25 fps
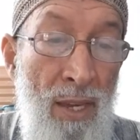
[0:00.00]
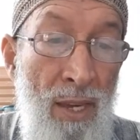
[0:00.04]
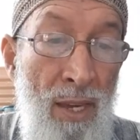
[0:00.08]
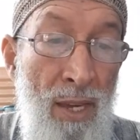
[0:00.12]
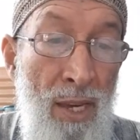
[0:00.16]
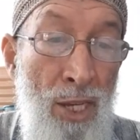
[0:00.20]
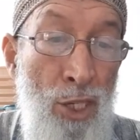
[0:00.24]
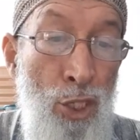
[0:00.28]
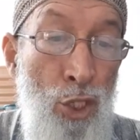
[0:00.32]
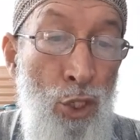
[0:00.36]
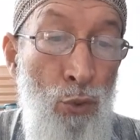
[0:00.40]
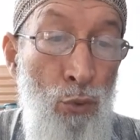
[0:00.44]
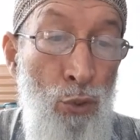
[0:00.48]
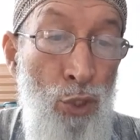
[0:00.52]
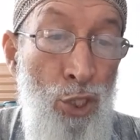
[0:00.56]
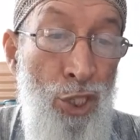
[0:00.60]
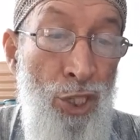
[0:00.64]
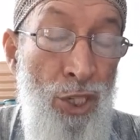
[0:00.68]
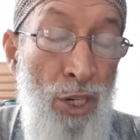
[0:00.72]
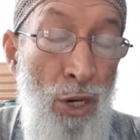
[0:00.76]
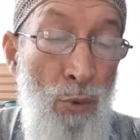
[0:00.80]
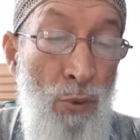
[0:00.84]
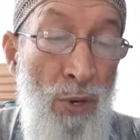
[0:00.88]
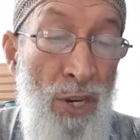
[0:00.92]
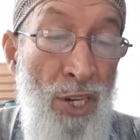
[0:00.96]
And you
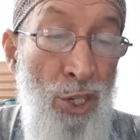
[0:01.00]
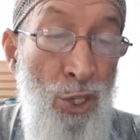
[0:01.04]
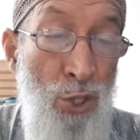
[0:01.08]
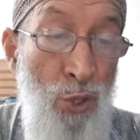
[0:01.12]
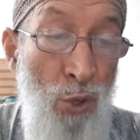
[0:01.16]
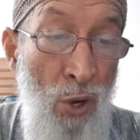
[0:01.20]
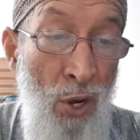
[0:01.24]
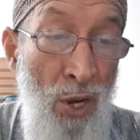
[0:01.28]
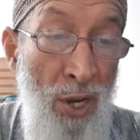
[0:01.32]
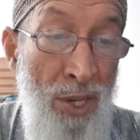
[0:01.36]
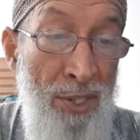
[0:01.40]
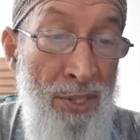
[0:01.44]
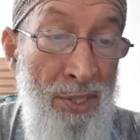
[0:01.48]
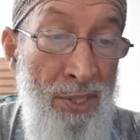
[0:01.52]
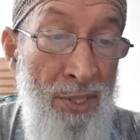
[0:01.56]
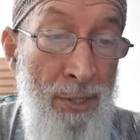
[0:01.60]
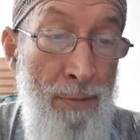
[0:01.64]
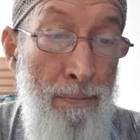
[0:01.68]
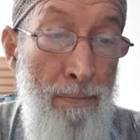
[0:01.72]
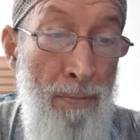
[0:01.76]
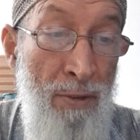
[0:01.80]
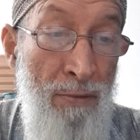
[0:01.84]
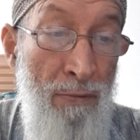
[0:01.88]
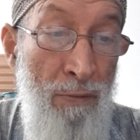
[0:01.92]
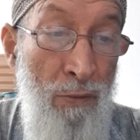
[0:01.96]
shall rejoice
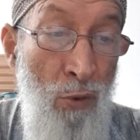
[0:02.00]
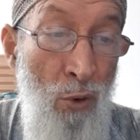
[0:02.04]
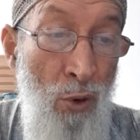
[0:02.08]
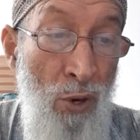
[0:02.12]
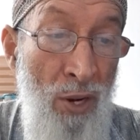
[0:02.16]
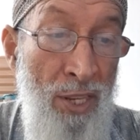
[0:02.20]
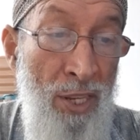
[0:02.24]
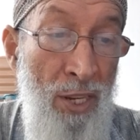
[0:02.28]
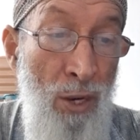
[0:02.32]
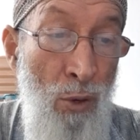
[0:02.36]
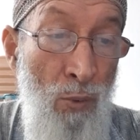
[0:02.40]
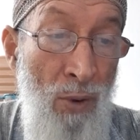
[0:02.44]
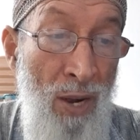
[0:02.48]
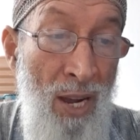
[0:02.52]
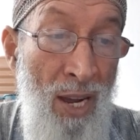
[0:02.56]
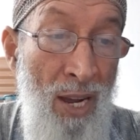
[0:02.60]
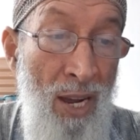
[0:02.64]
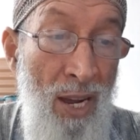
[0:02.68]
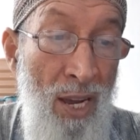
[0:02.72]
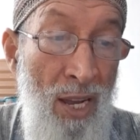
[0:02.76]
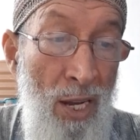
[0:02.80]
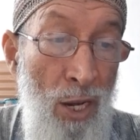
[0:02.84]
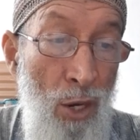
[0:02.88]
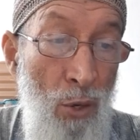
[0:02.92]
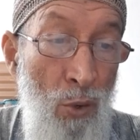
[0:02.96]
before
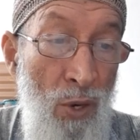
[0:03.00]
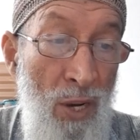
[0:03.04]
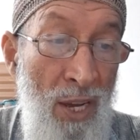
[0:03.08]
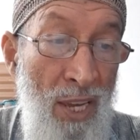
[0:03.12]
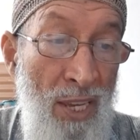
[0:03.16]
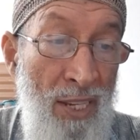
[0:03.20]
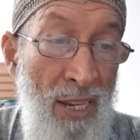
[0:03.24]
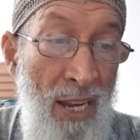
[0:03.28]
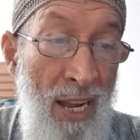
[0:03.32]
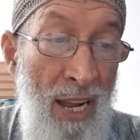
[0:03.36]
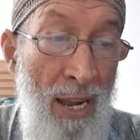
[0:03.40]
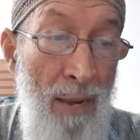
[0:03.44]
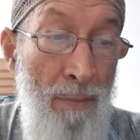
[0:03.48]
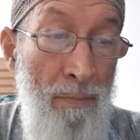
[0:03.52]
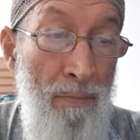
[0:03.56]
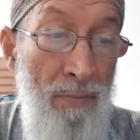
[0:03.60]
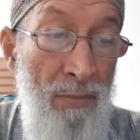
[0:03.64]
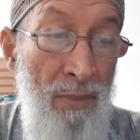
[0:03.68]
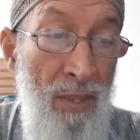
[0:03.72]
Yahweh Elohim,